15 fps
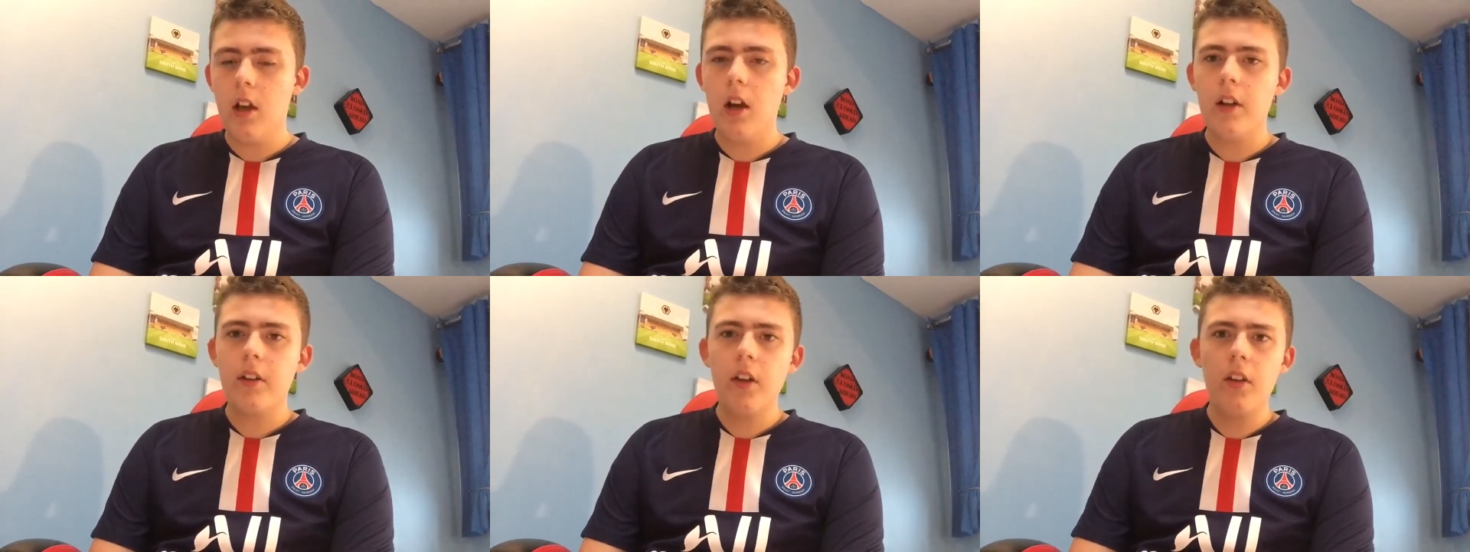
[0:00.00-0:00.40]

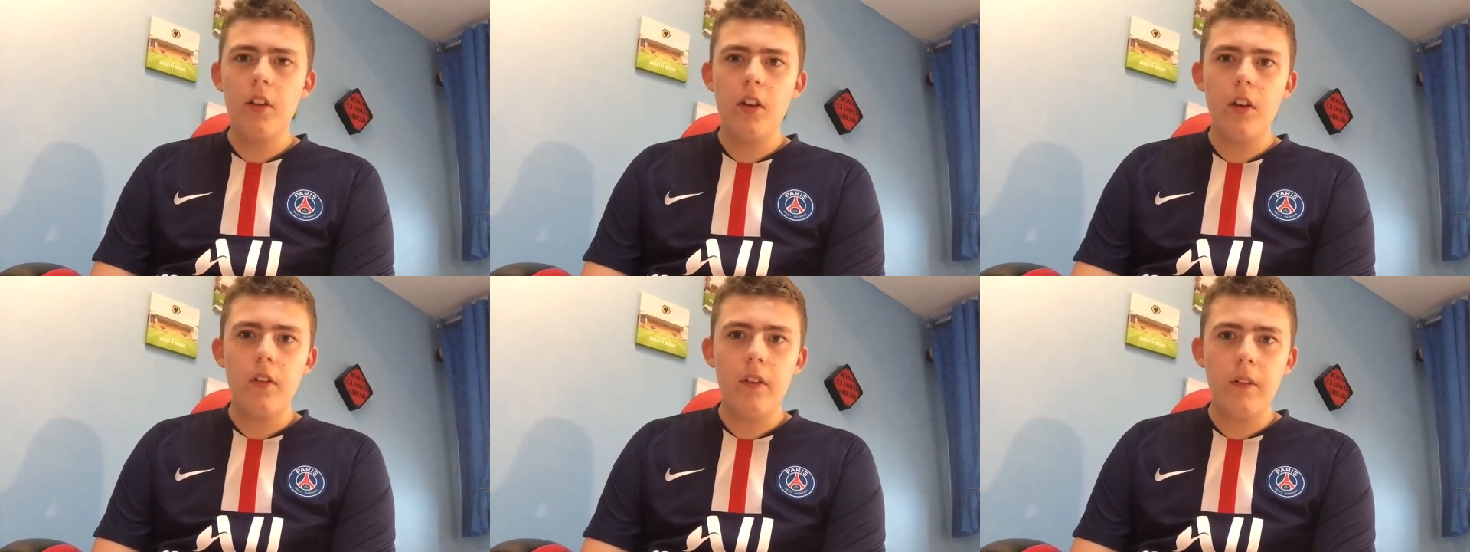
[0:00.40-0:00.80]
I don't
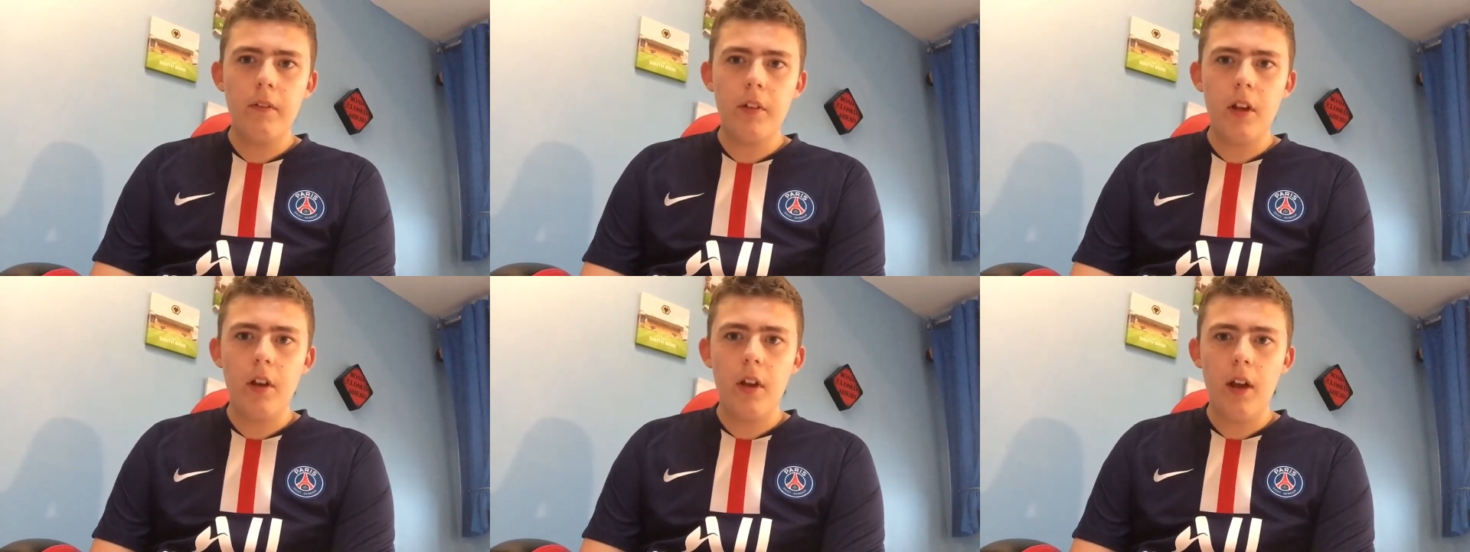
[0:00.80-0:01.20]
know if
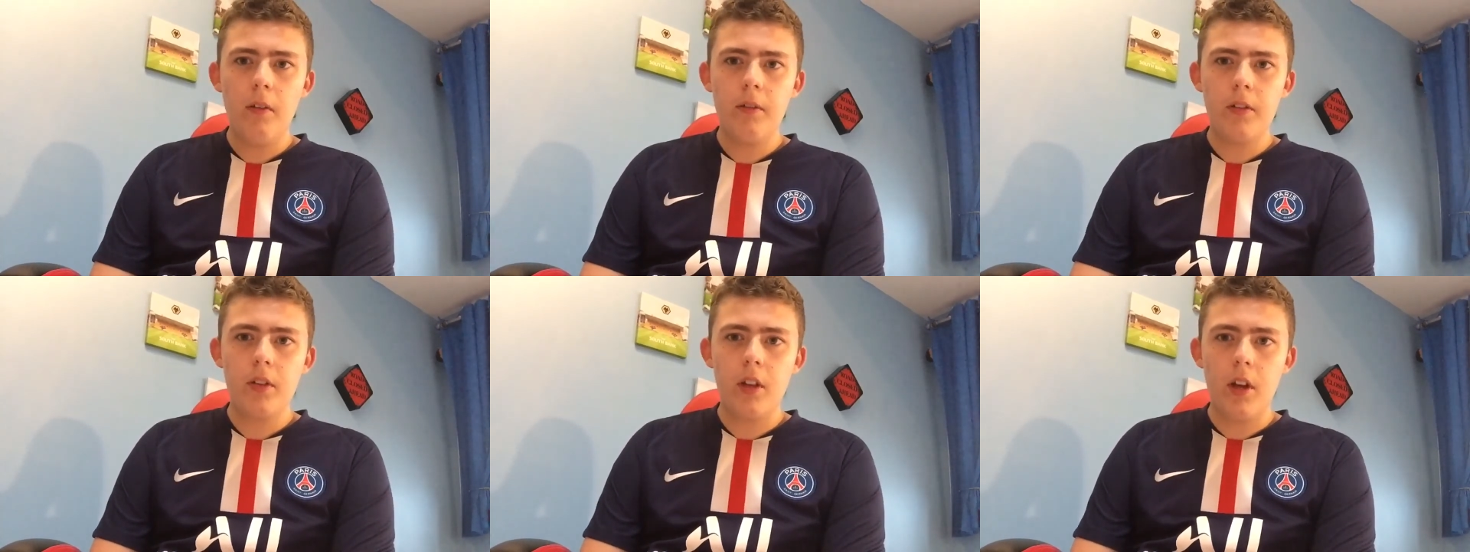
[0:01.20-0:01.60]
Ever
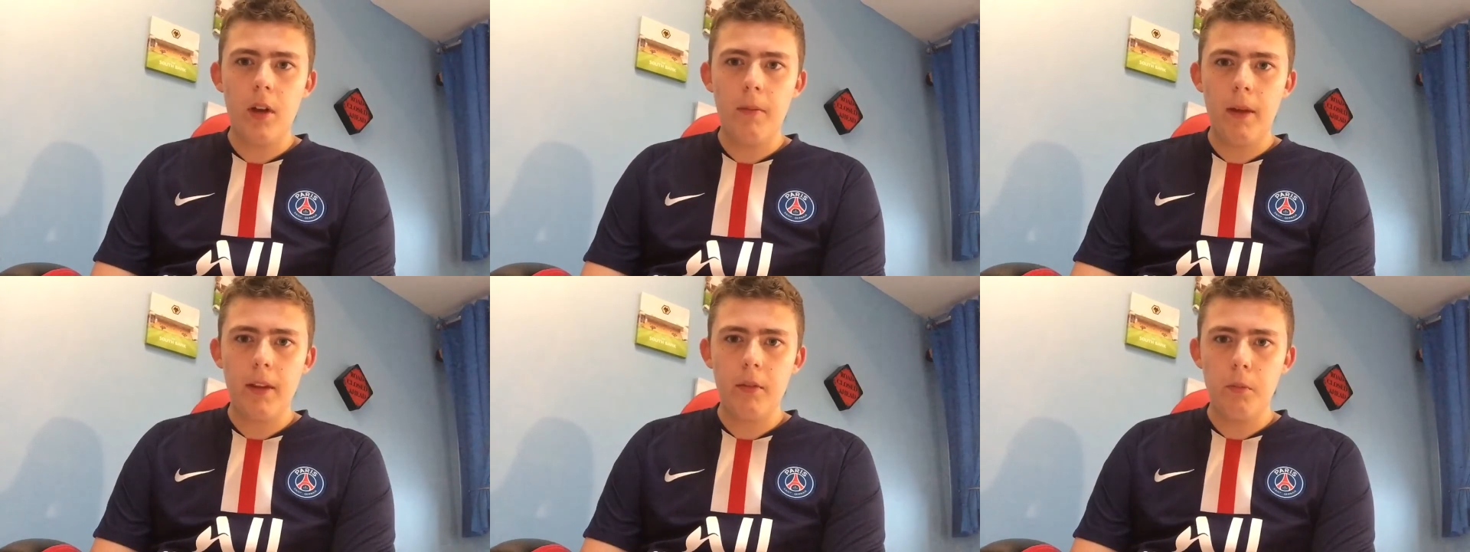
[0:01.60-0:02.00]
Everton
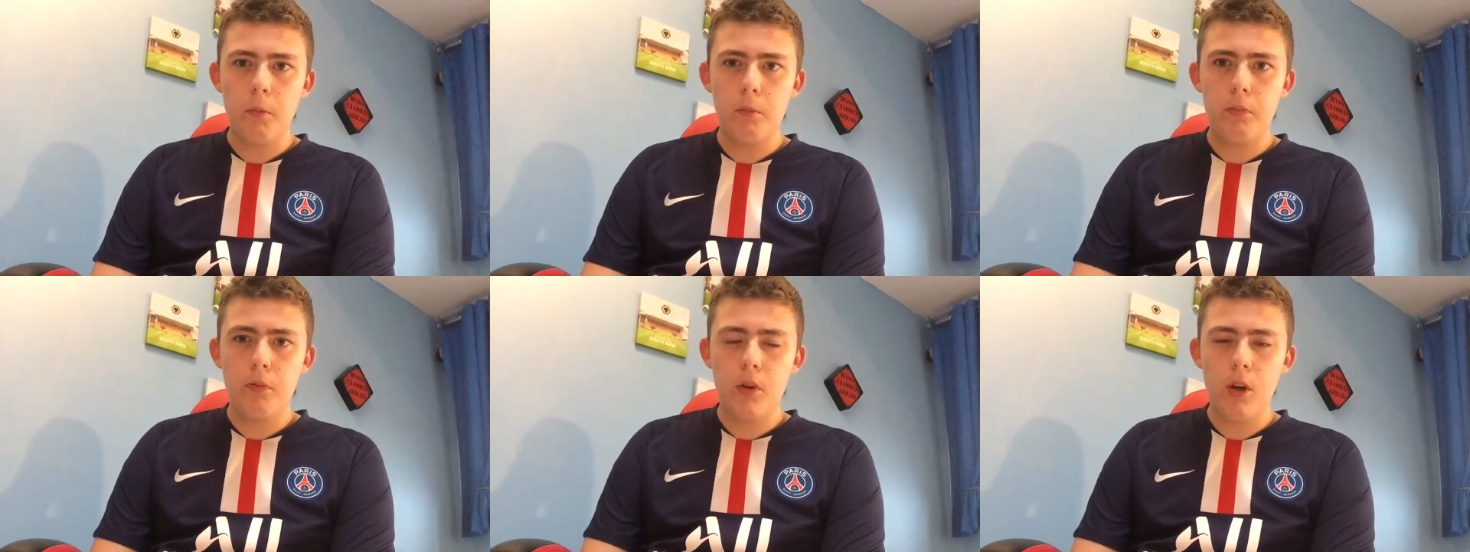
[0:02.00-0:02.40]
or
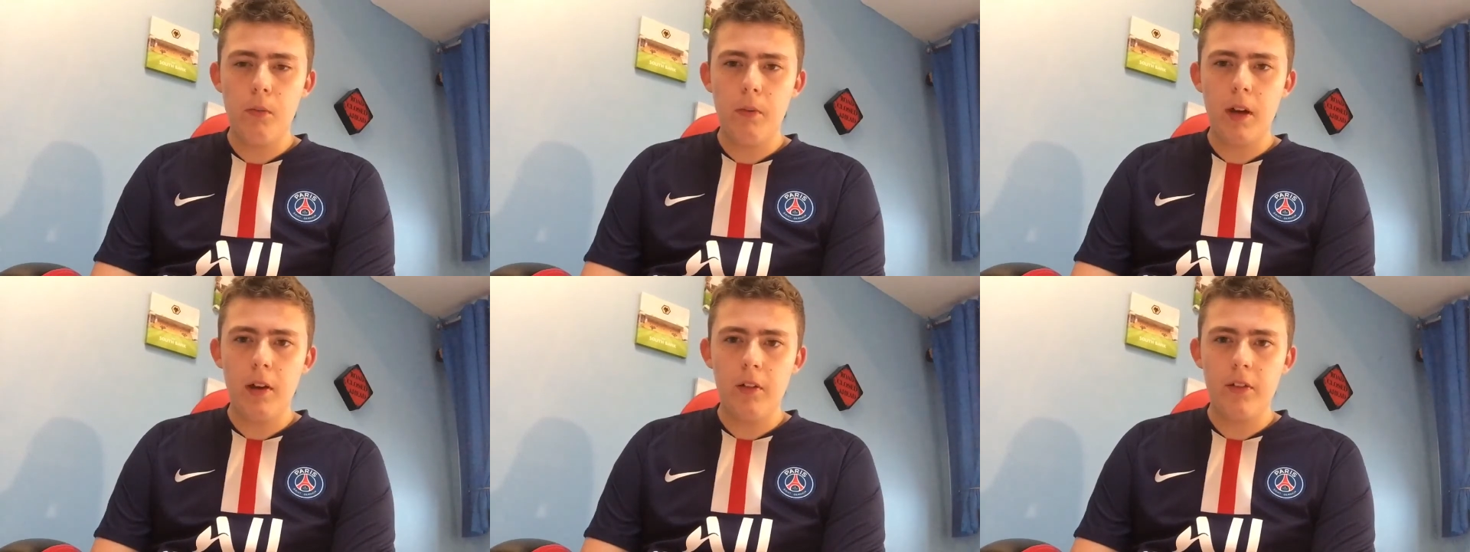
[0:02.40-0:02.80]
Matham probably
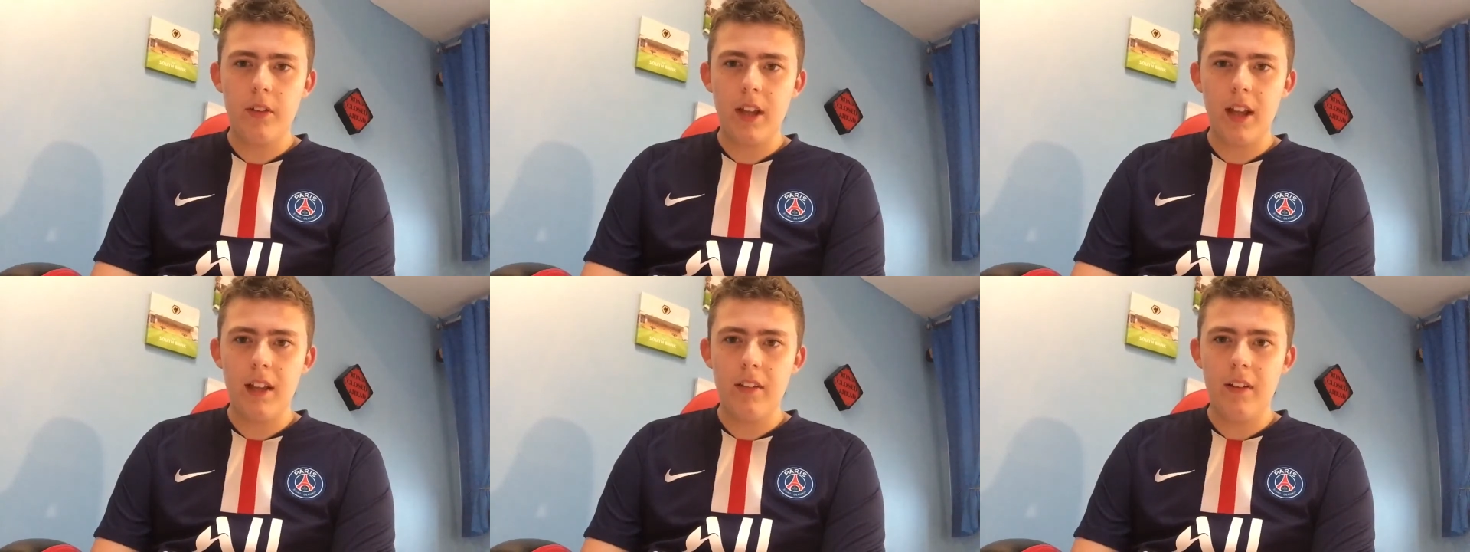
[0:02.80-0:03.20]
will
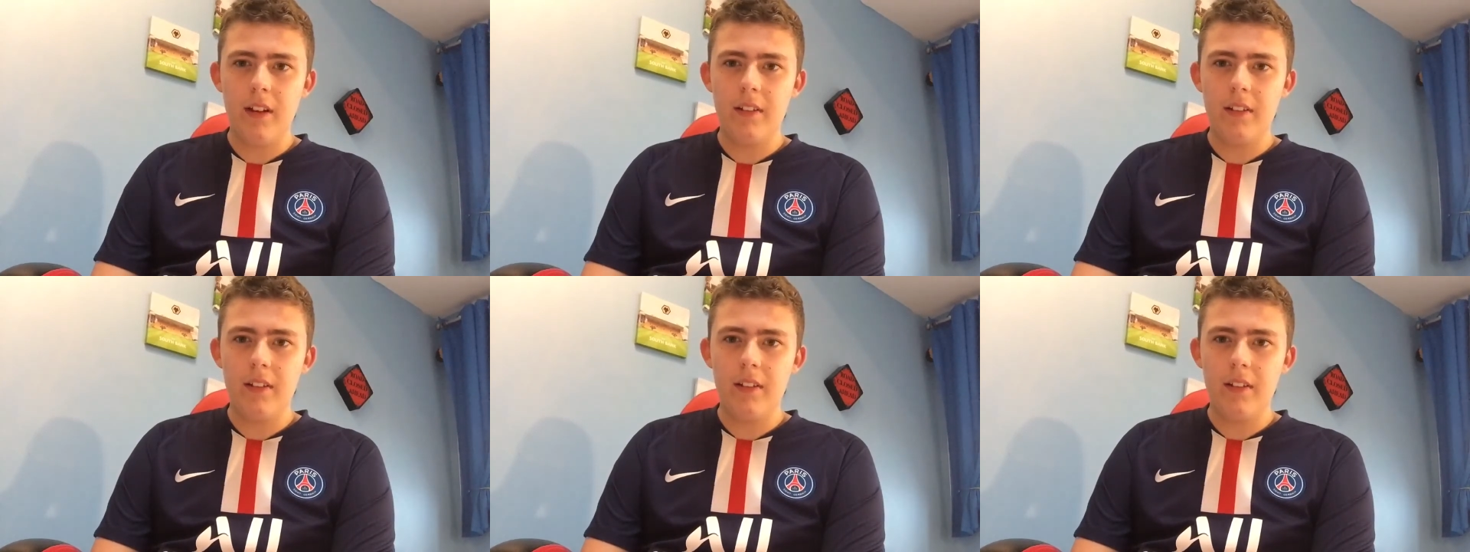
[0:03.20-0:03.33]
start